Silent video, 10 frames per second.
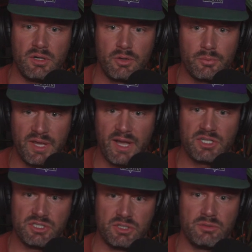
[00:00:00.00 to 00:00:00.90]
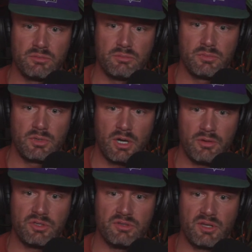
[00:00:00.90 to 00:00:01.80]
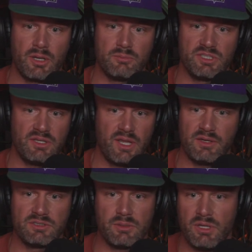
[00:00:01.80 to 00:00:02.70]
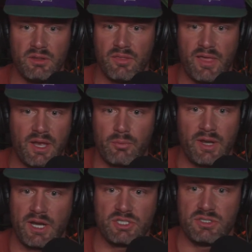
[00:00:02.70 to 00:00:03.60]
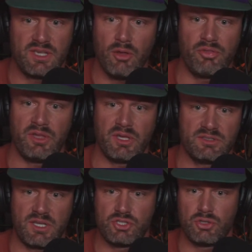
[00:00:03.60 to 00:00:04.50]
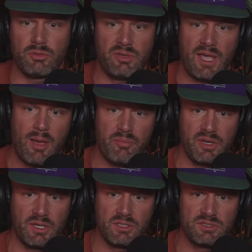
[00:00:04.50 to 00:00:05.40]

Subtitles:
a reaction oftentimes. And that doesn't mean that that reaction's healthy, because that shouldn't be happening.